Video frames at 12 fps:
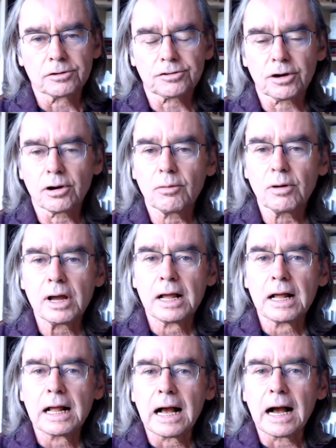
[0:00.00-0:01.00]
So
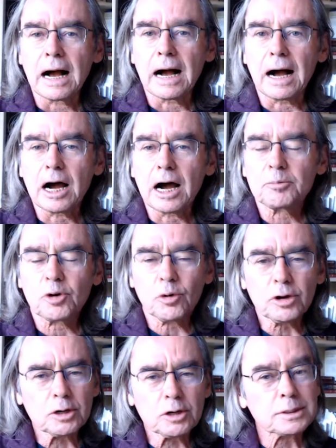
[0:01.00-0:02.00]
I'm
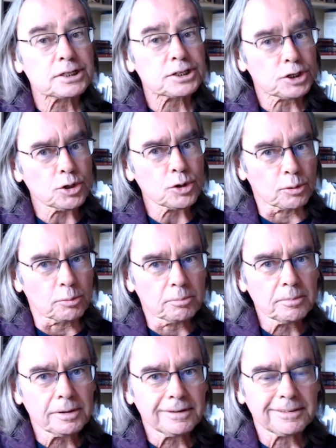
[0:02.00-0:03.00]
going to assume
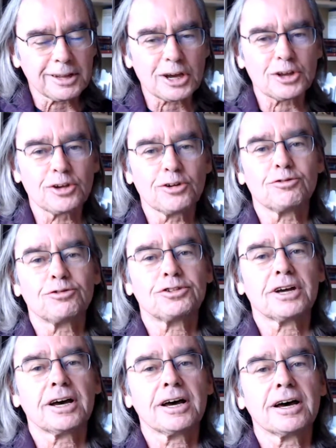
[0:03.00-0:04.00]
that you've
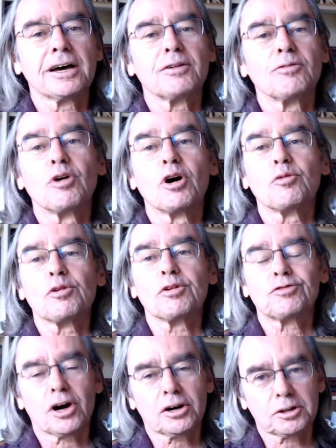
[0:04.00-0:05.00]
done what we've
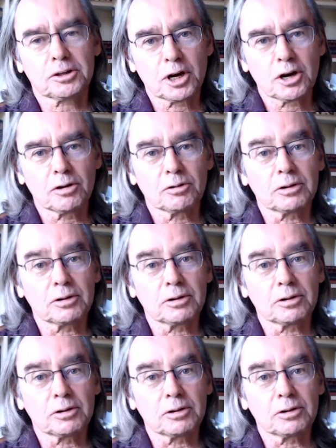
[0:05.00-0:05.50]
talked about